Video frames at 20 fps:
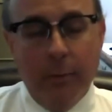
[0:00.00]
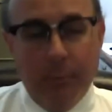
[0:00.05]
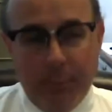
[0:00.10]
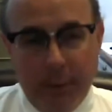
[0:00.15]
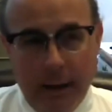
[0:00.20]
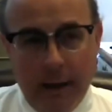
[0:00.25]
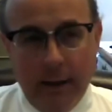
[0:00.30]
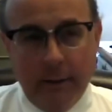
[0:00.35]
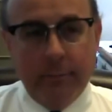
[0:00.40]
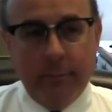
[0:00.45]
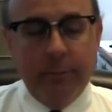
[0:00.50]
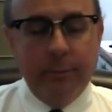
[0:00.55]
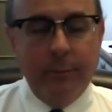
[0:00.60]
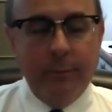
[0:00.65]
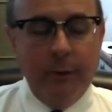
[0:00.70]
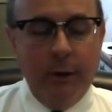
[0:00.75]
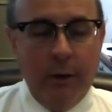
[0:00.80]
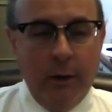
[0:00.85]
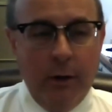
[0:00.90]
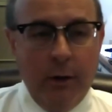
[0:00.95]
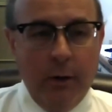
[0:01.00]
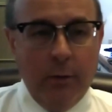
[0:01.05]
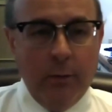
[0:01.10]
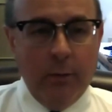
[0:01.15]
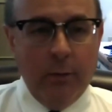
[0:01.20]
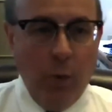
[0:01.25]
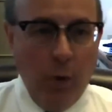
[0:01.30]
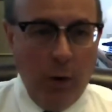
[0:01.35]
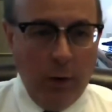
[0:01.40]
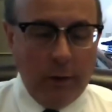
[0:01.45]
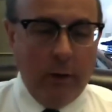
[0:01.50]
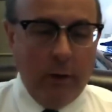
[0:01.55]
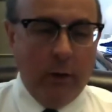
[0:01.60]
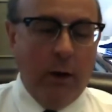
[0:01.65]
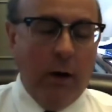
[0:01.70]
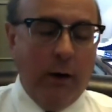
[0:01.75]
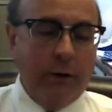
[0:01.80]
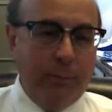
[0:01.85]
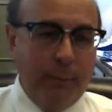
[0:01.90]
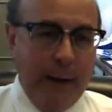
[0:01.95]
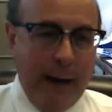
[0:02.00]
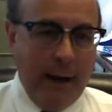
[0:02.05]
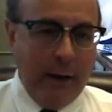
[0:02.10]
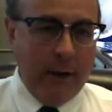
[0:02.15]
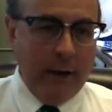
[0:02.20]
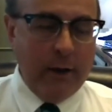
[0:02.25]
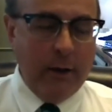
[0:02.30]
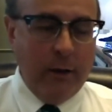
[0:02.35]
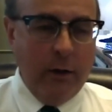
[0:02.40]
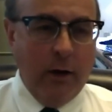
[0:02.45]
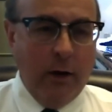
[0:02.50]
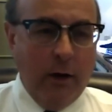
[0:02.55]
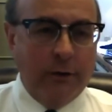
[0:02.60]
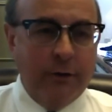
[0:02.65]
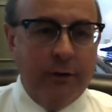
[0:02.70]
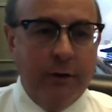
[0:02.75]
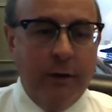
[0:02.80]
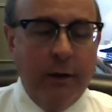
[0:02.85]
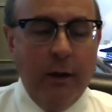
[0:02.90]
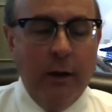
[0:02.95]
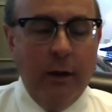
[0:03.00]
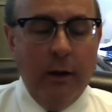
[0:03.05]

But, ward clerks, ballot clerks,